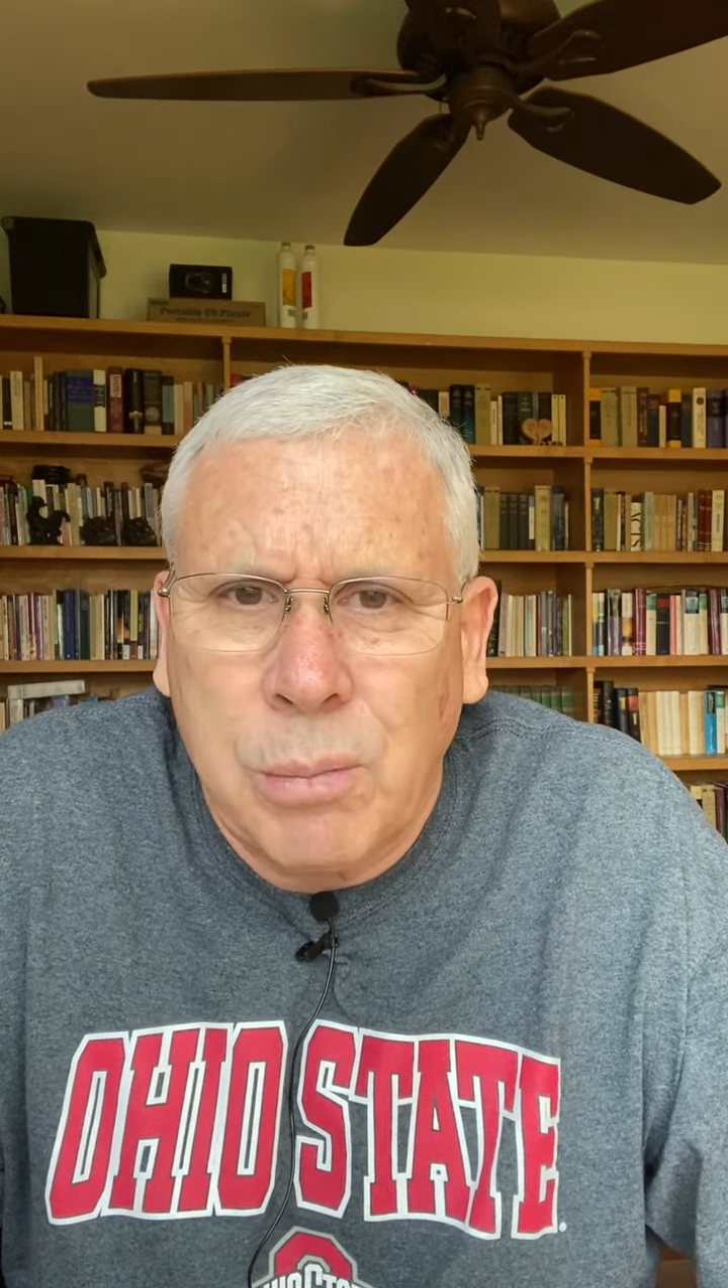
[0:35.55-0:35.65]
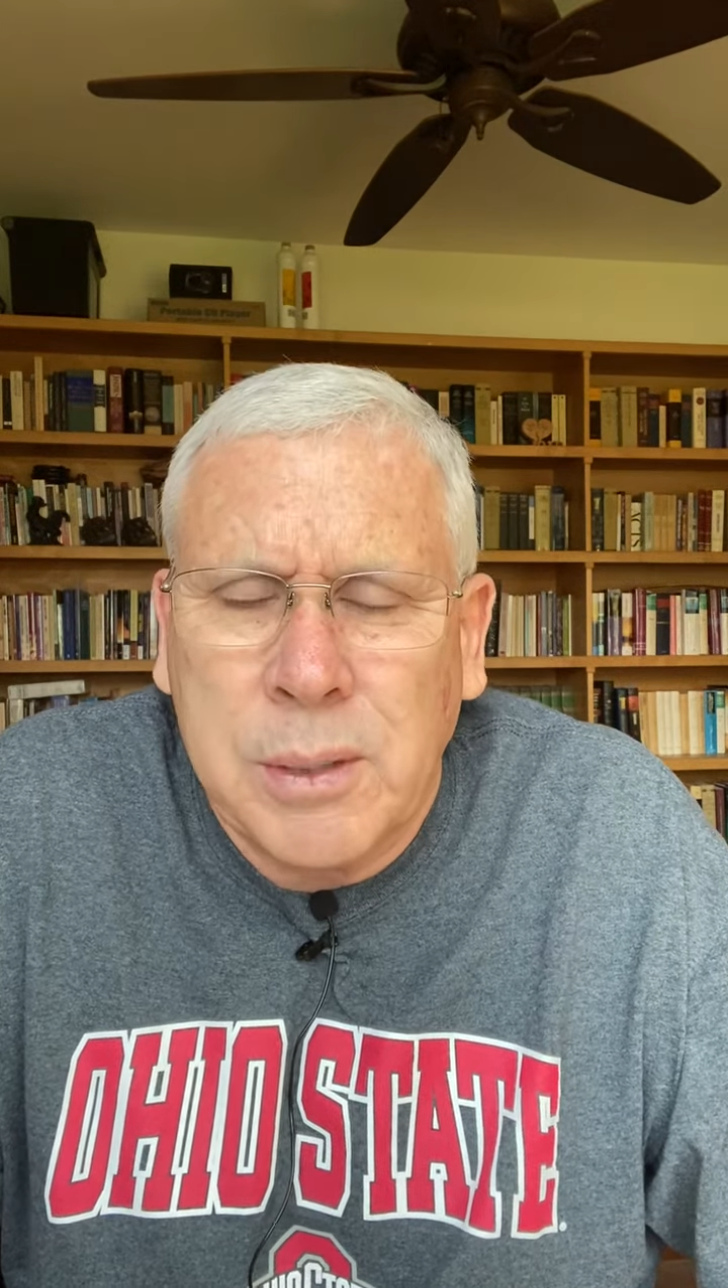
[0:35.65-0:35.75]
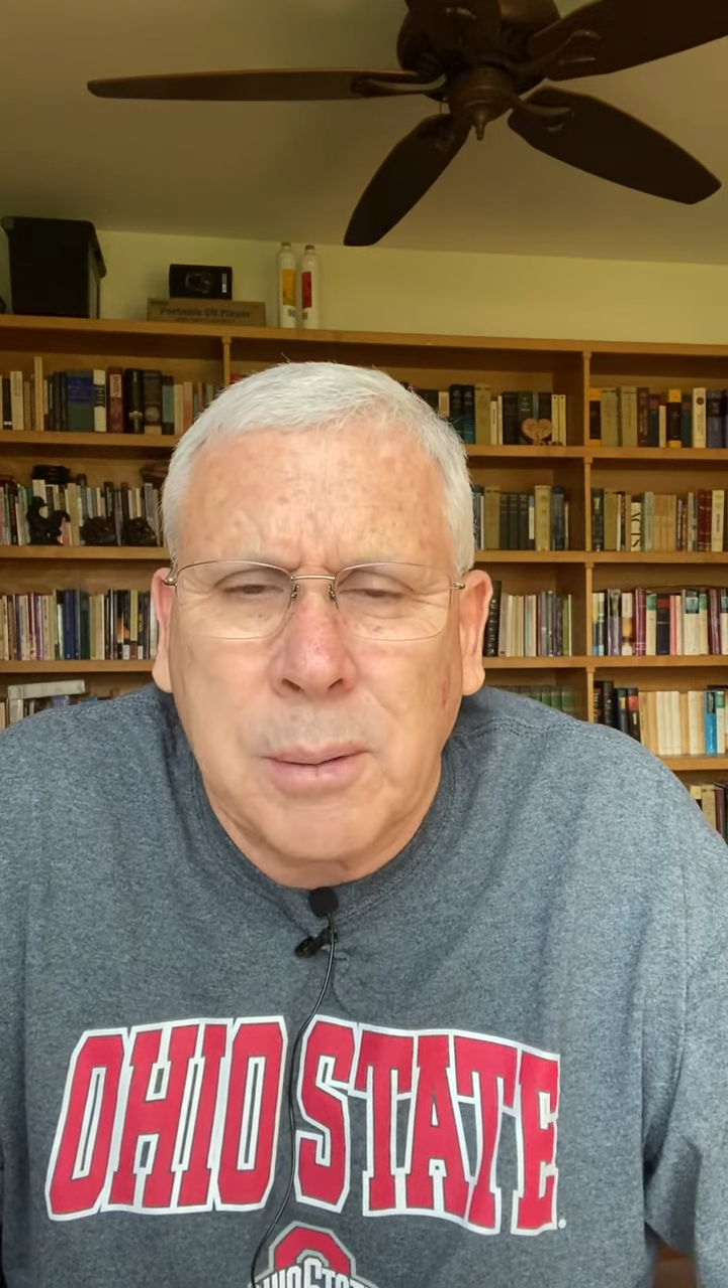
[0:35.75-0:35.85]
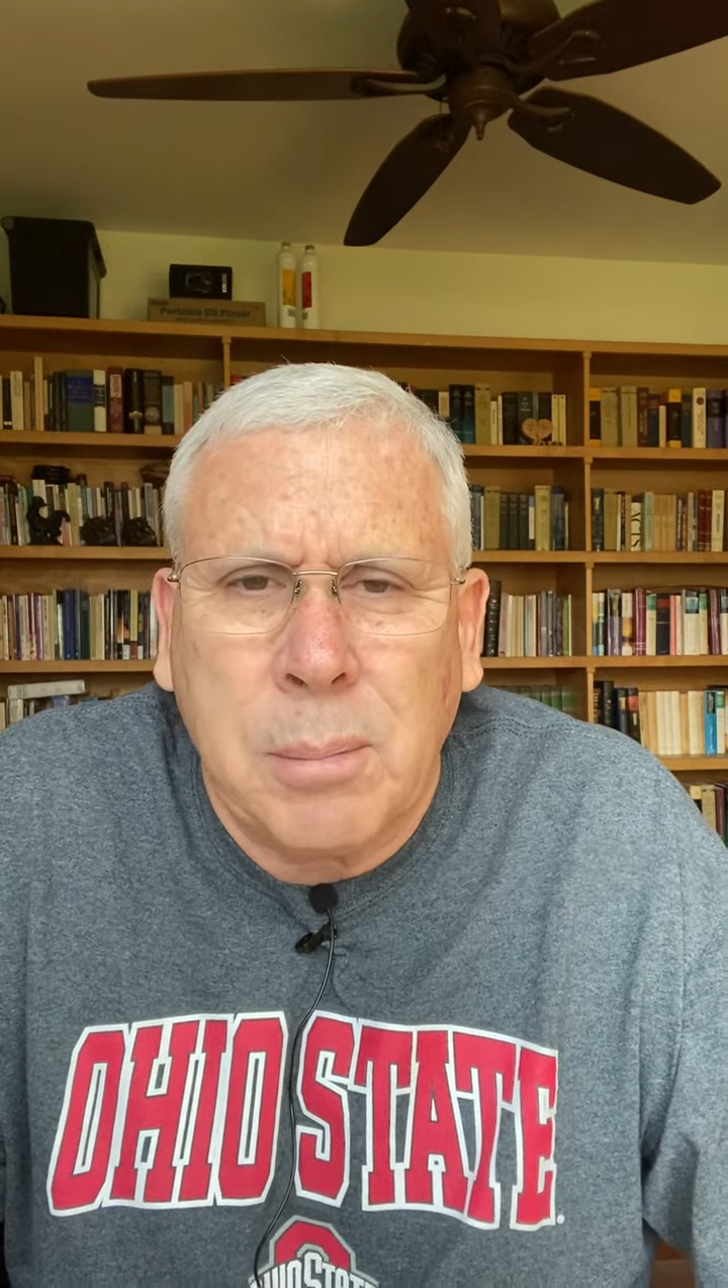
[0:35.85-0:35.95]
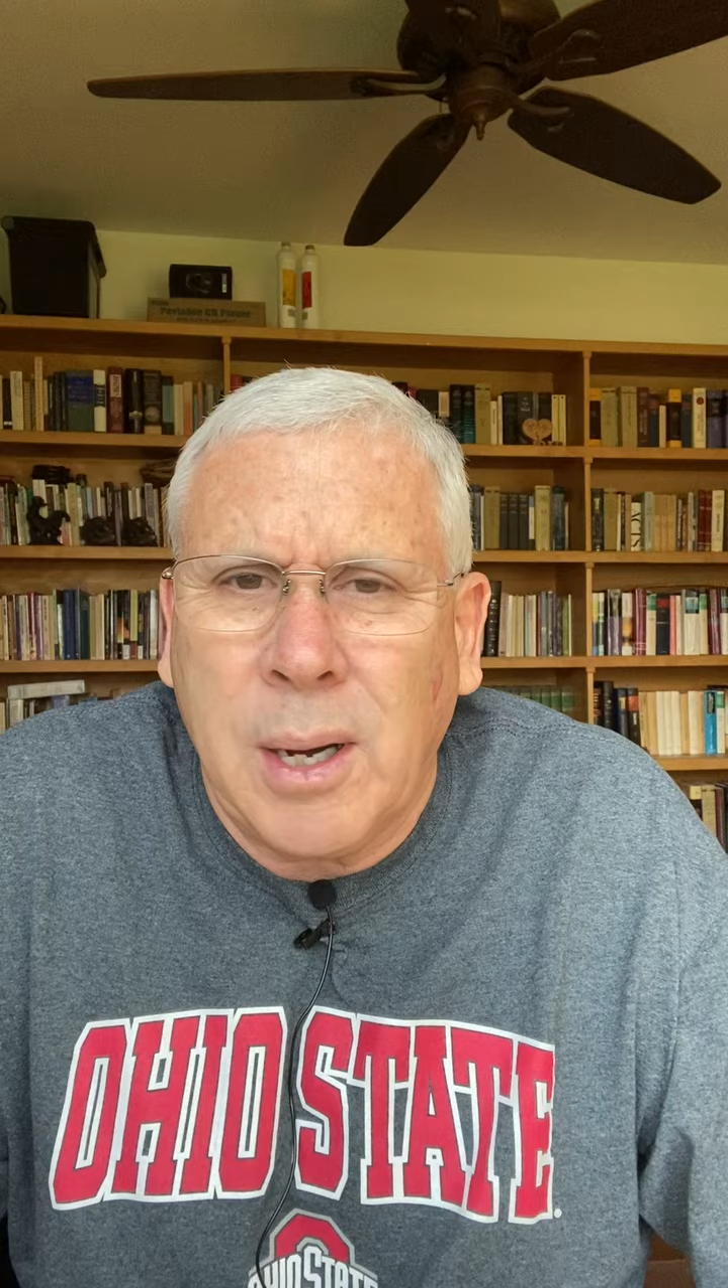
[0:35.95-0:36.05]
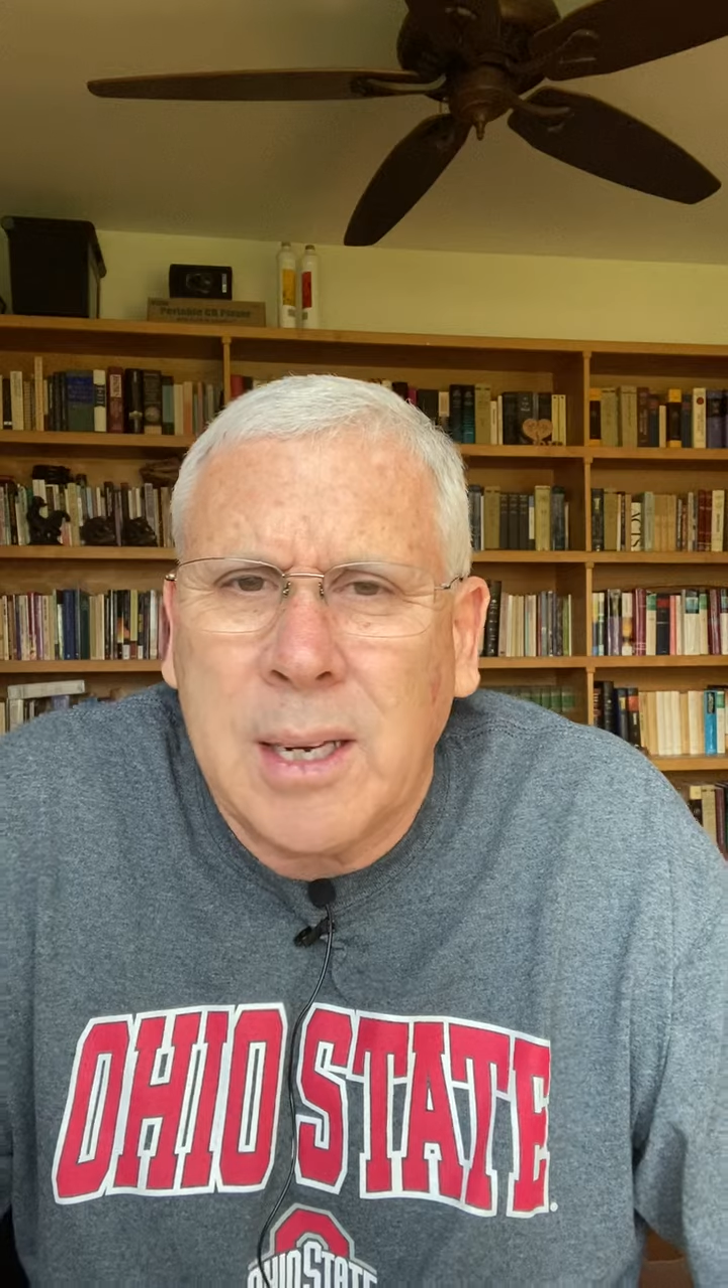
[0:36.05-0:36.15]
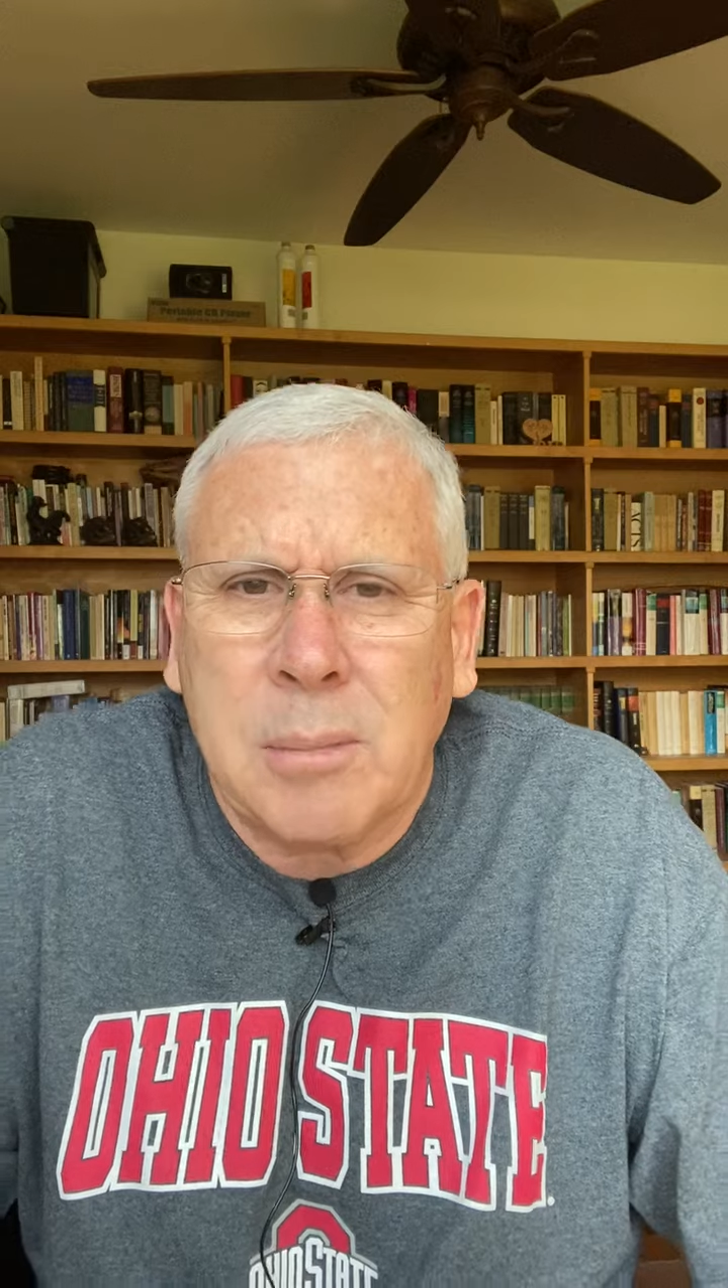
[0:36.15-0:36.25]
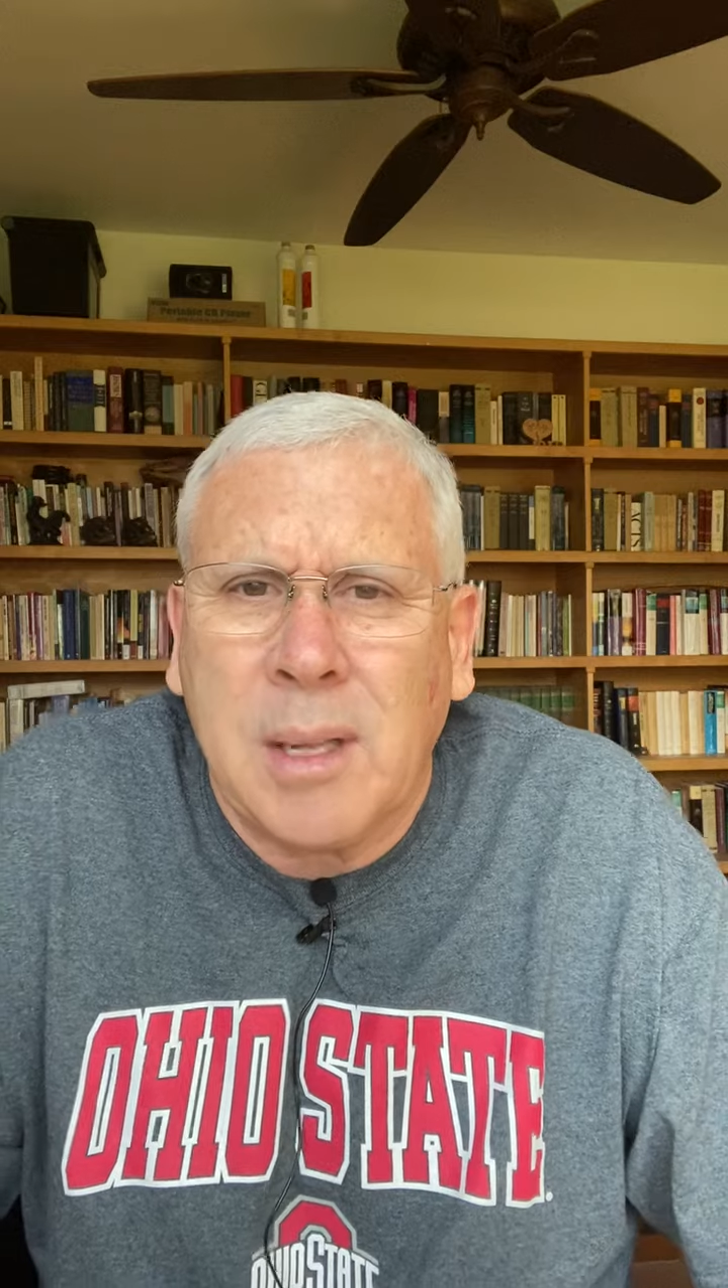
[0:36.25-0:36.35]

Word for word: but the bottom